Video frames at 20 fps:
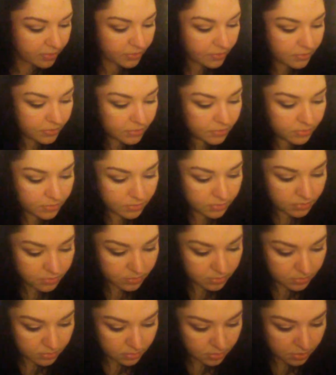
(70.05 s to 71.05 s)

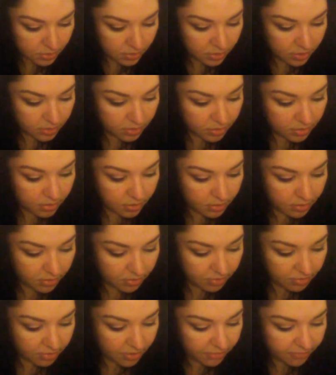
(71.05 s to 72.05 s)

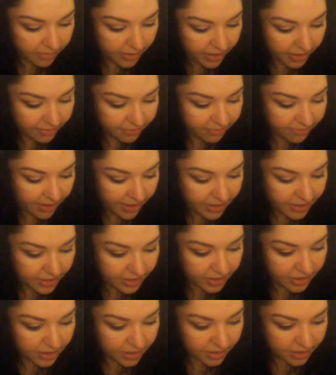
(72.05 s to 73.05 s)
Let's see if I can find
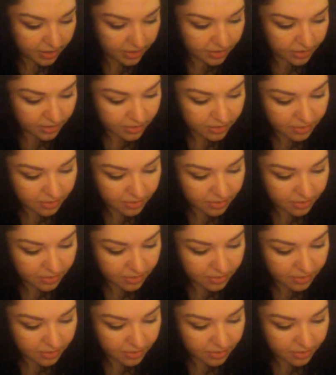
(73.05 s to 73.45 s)
it here.